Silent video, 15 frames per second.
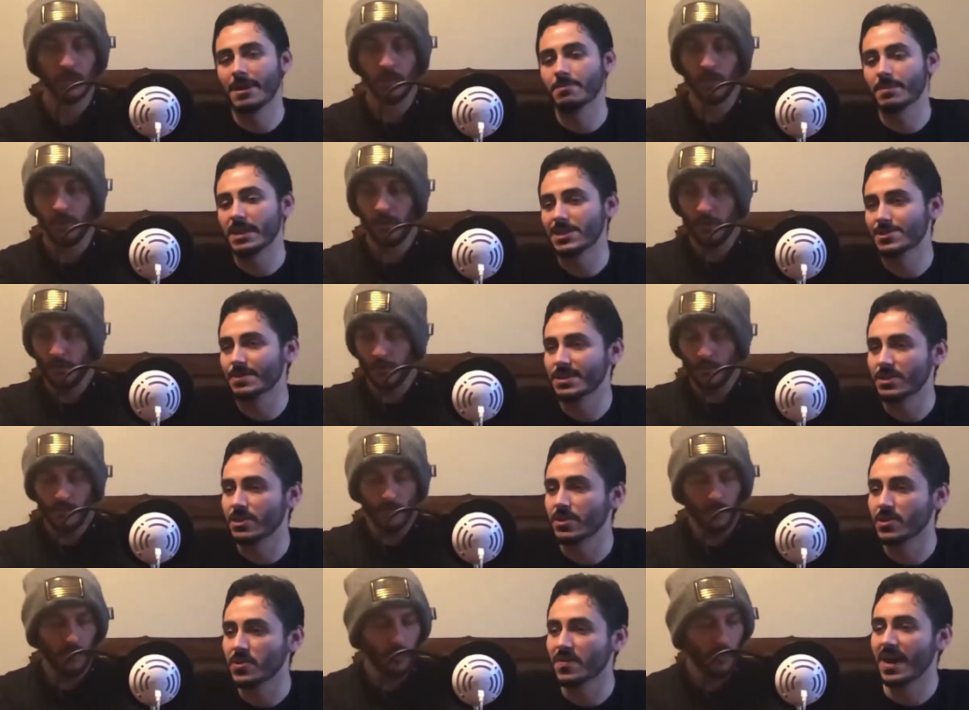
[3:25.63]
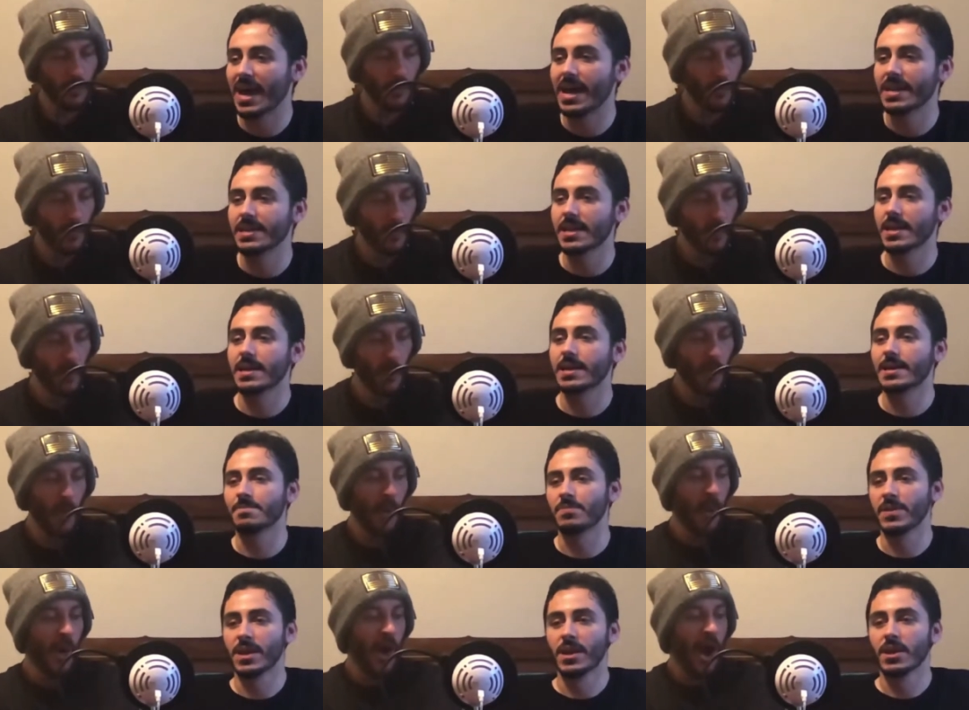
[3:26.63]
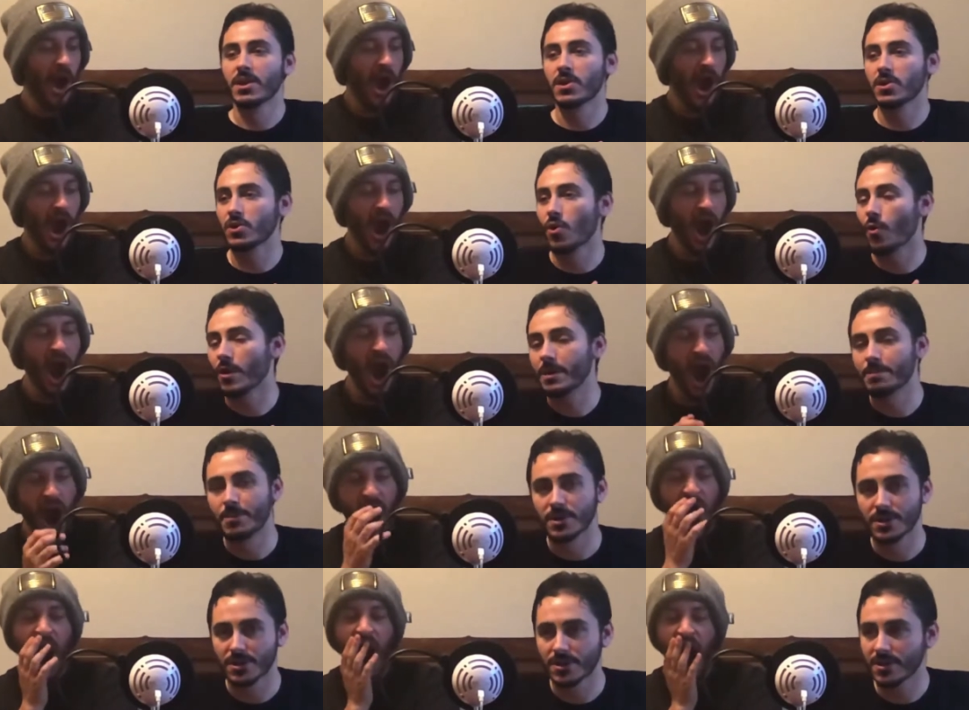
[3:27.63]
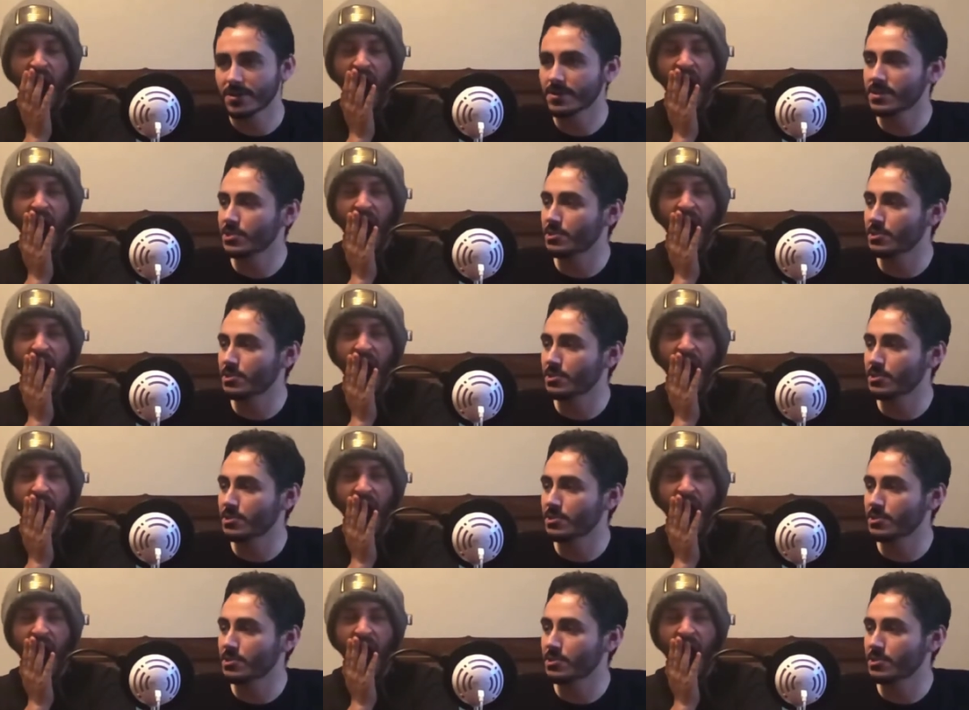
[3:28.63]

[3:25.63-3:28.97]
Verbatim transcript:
Speaker 1: about impeachment, you know, you've had Cory Booker,